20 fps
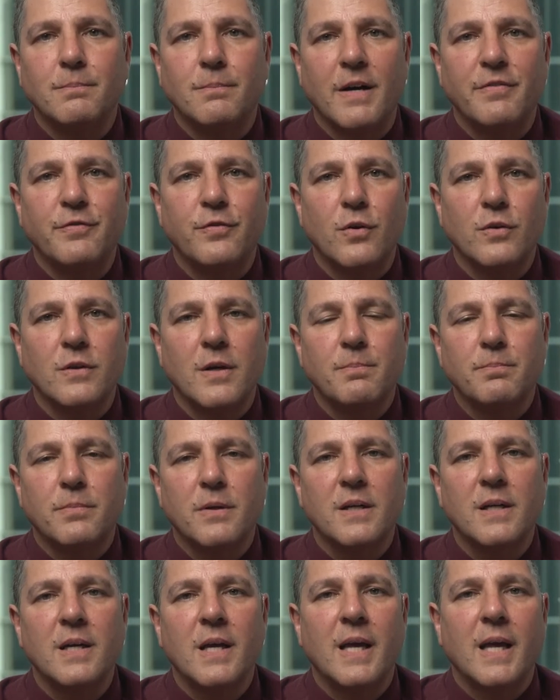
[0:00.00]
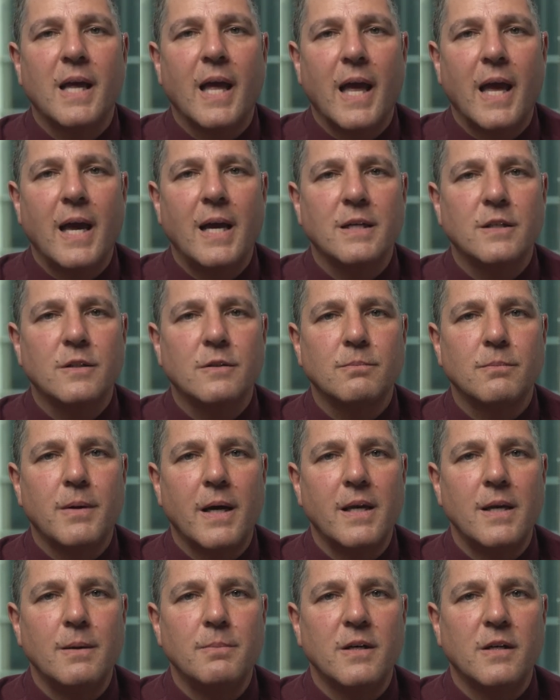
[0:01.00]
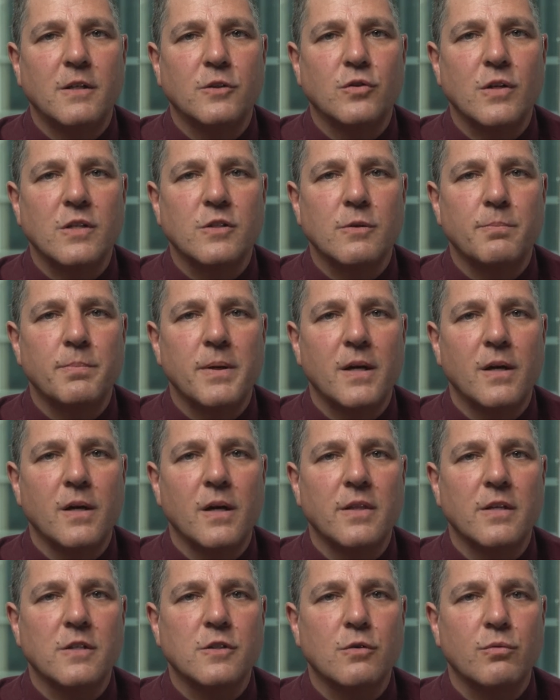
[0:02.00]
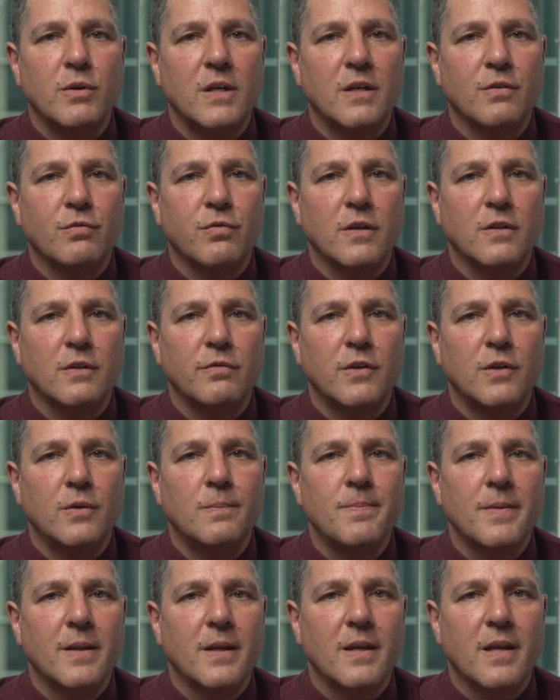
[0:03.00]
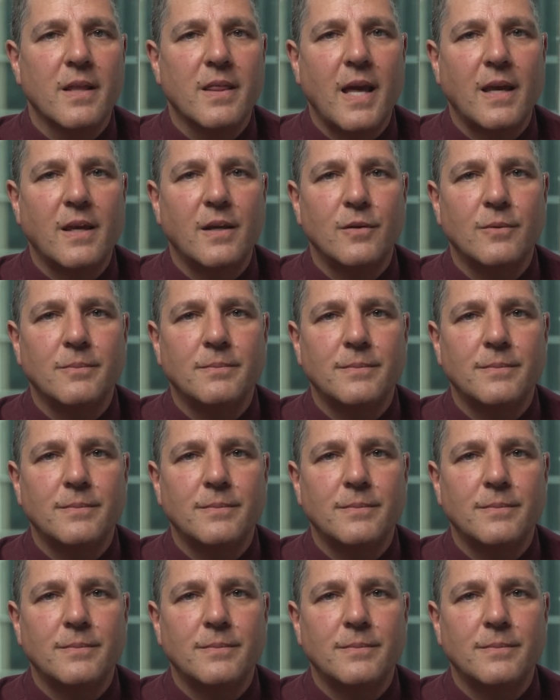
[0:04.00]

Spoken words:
my phone number and my email address appear on the screen in front of you. Thank you.